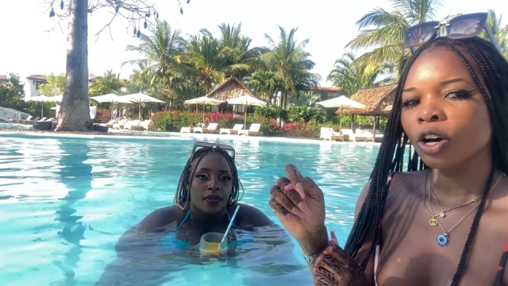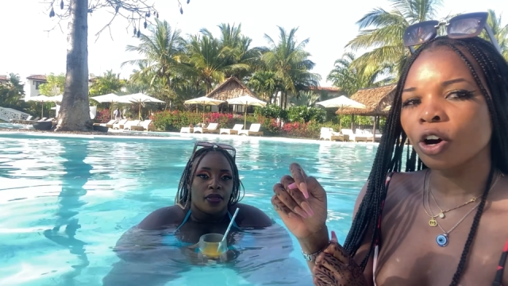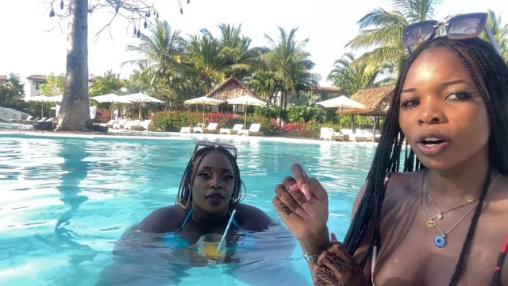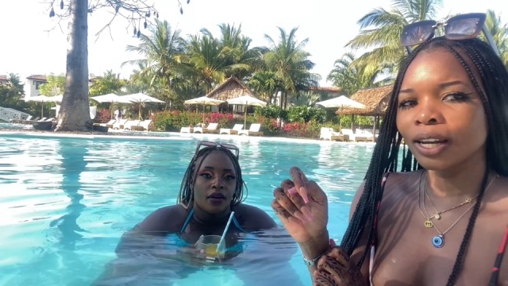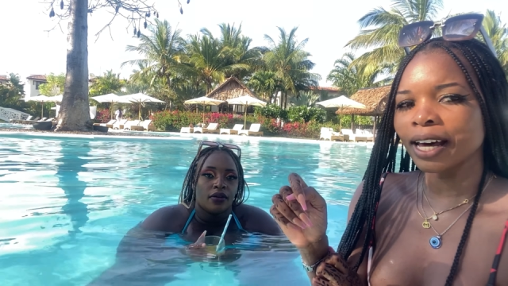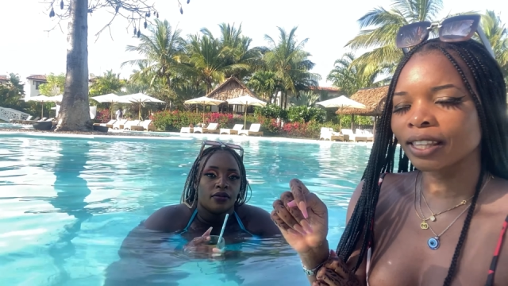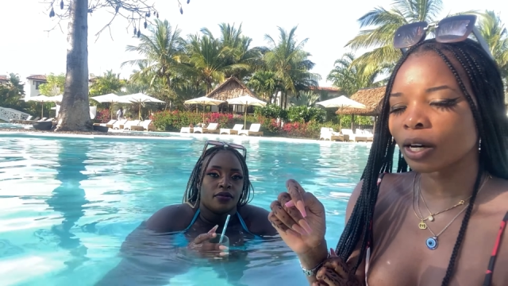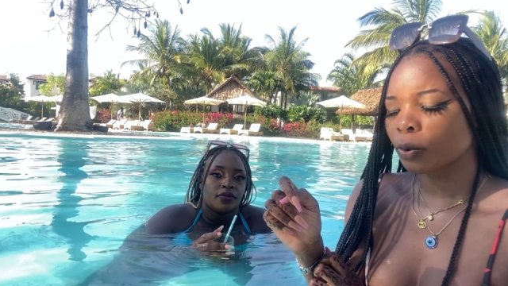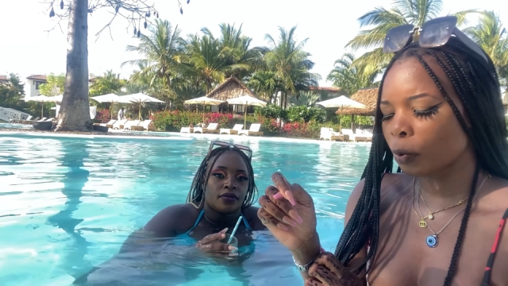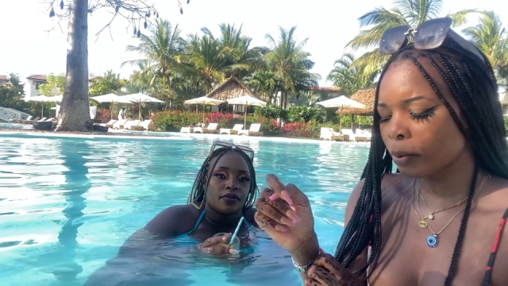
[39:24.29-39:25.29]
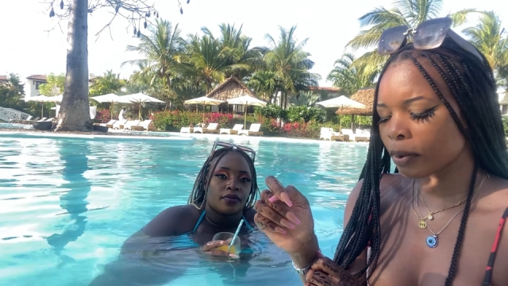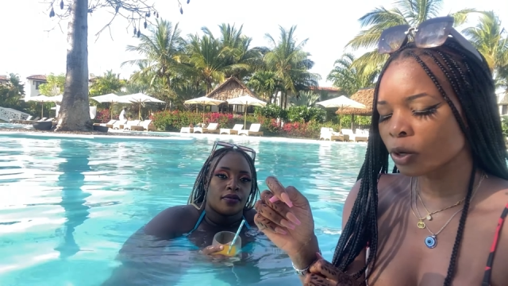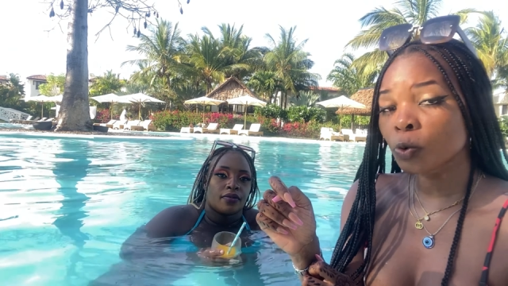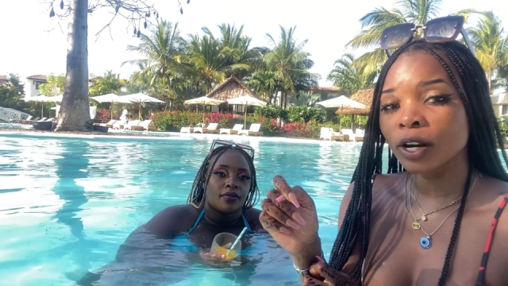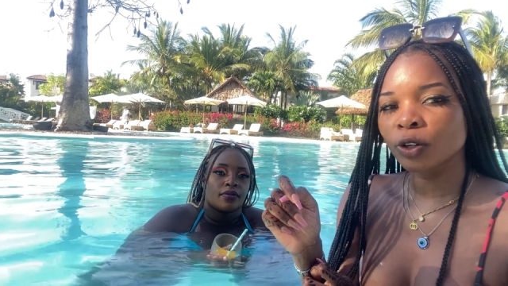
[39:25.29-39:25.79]
Speaker 1: call other
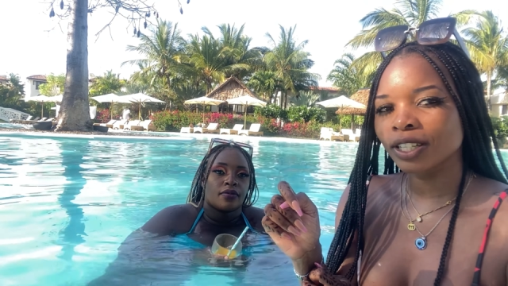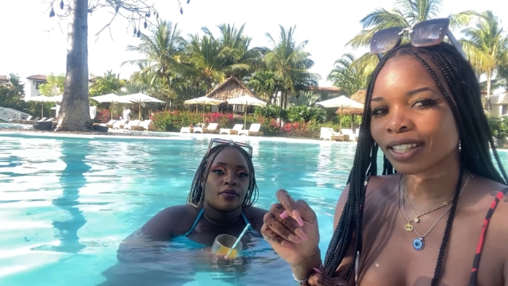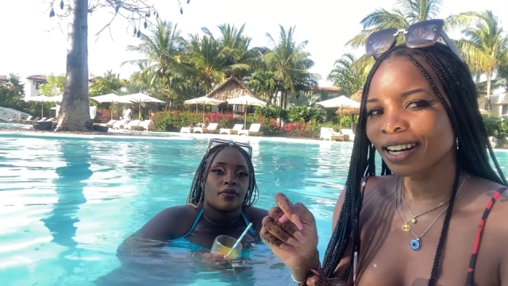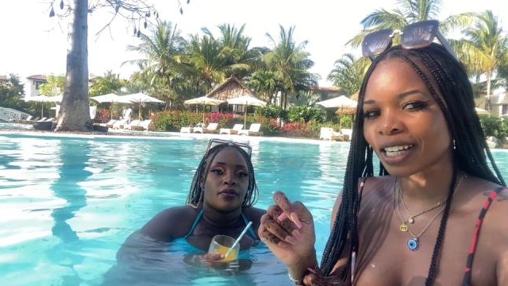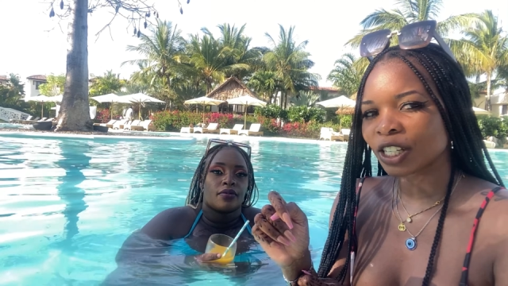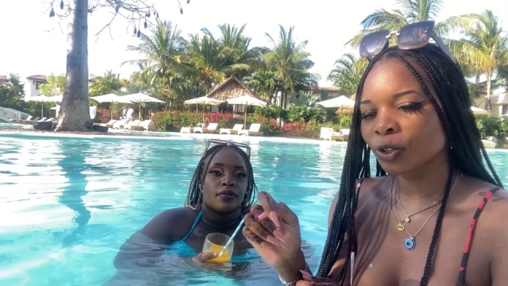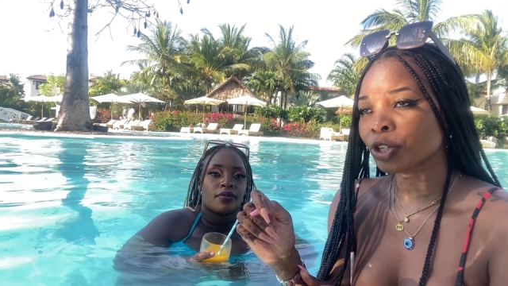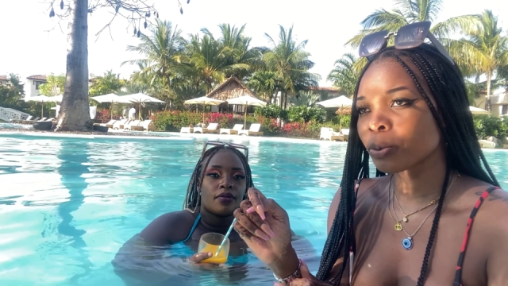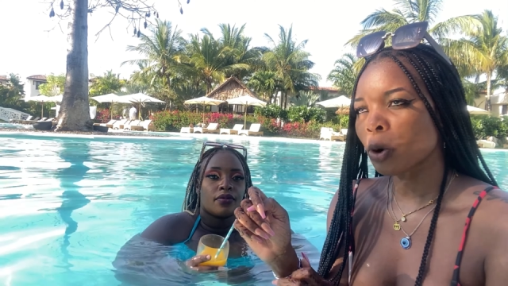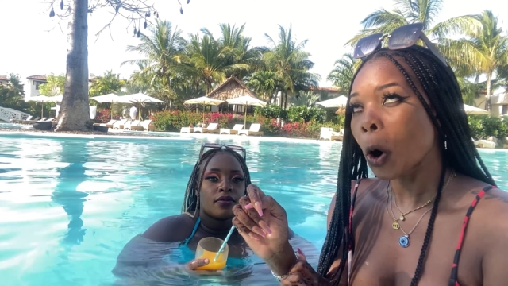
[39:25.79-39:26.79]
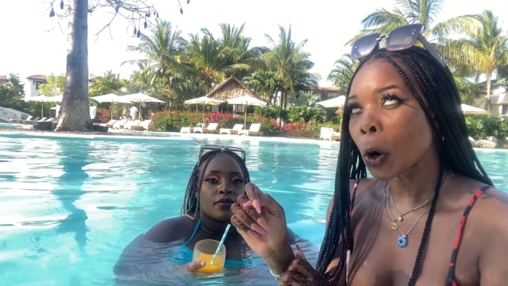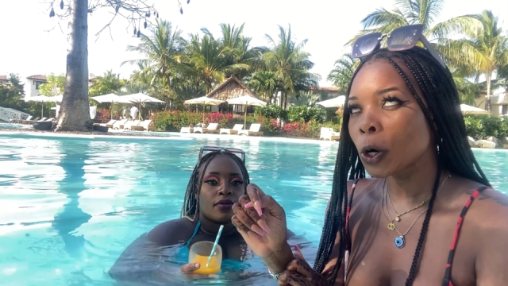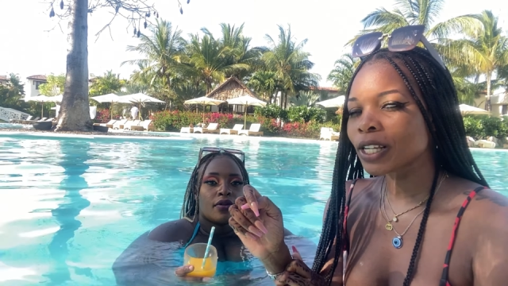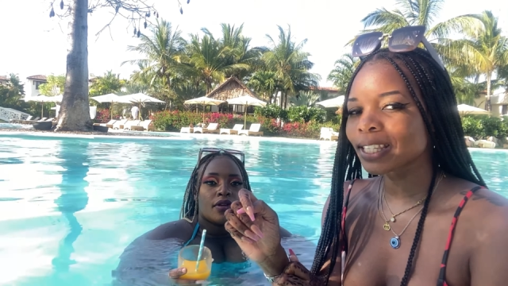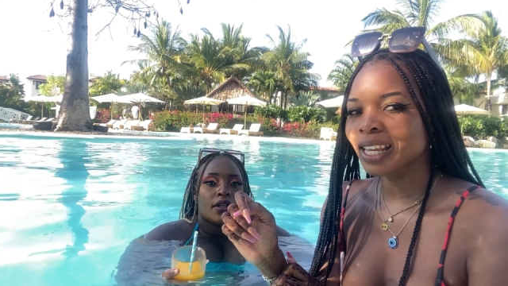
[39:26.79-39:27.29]
women who are not in that relationship
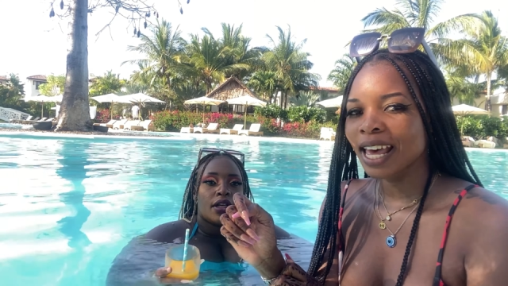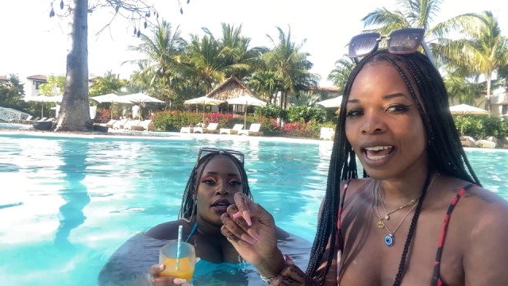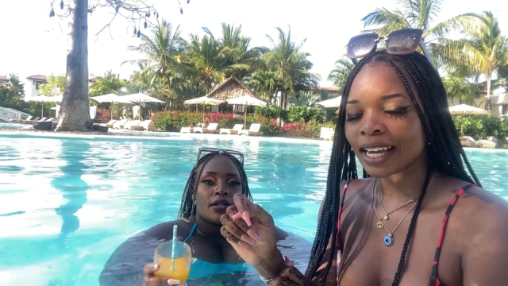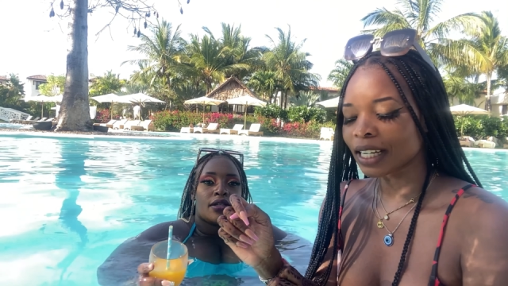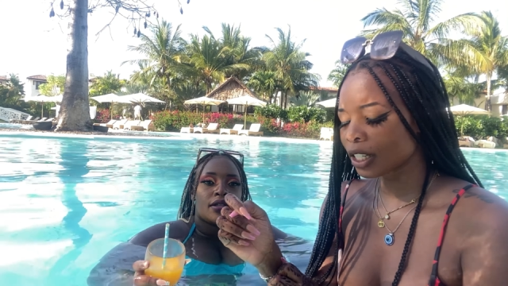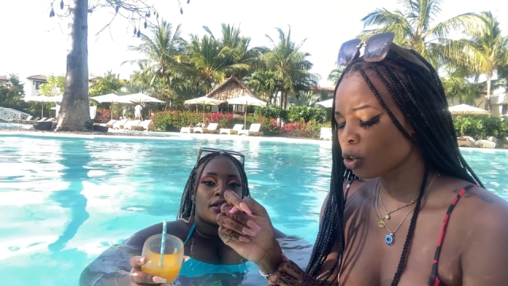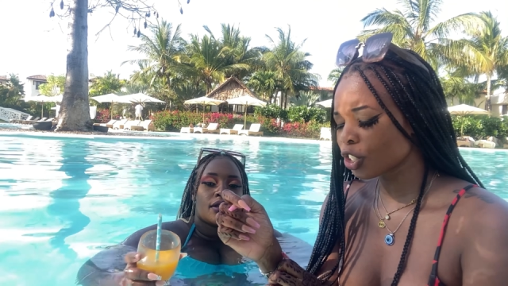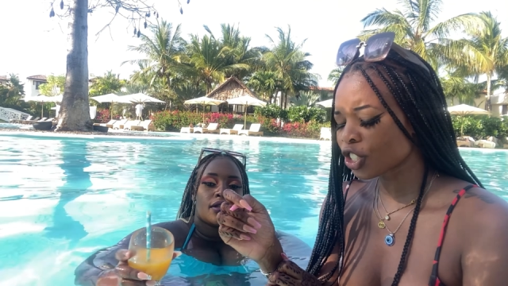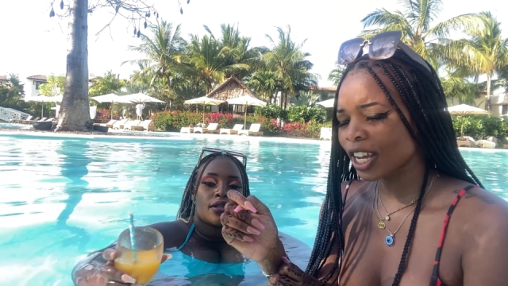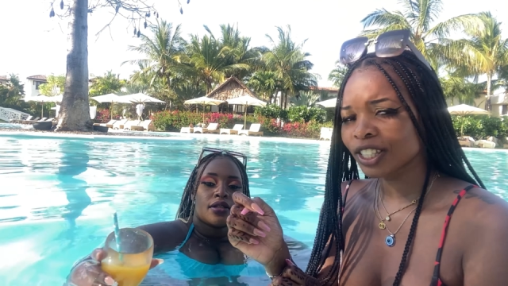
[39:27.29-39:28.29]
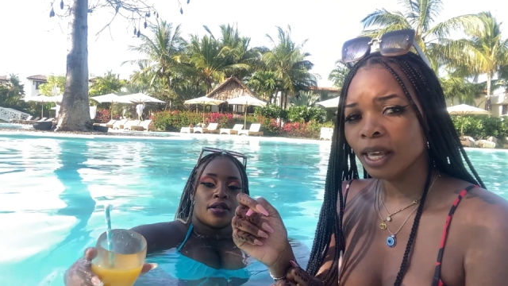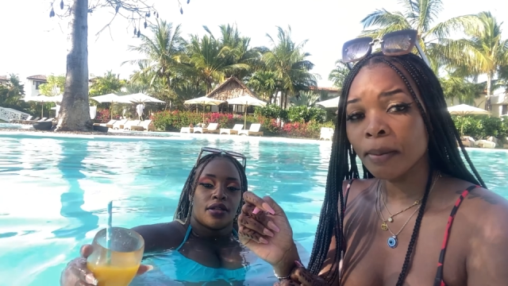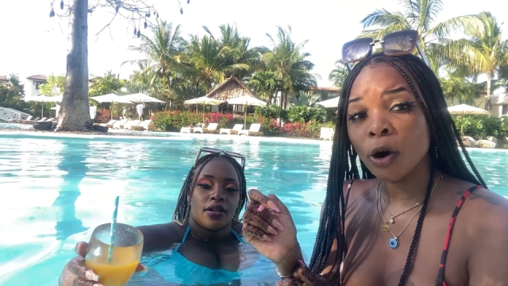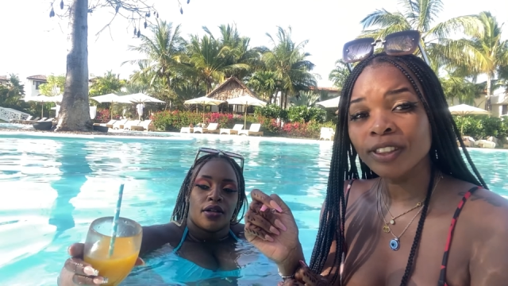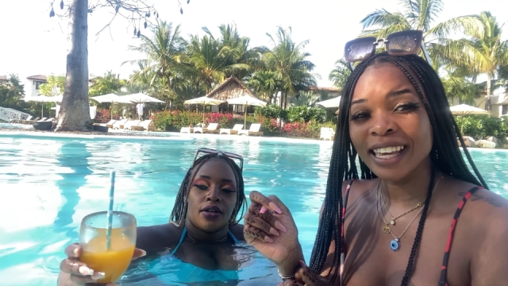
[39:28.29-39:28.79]
whores yes and don't judge
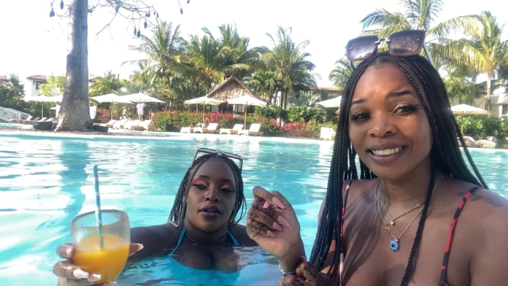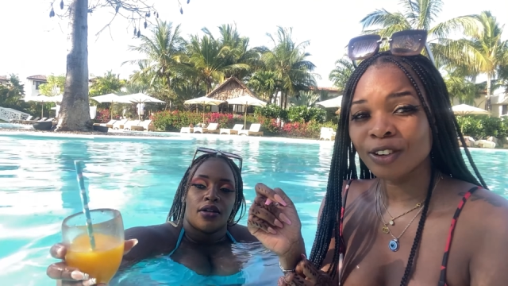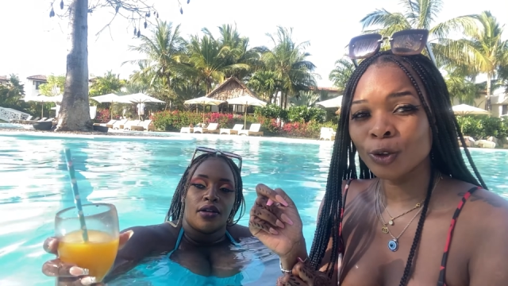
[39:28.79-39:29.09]
them how they're in,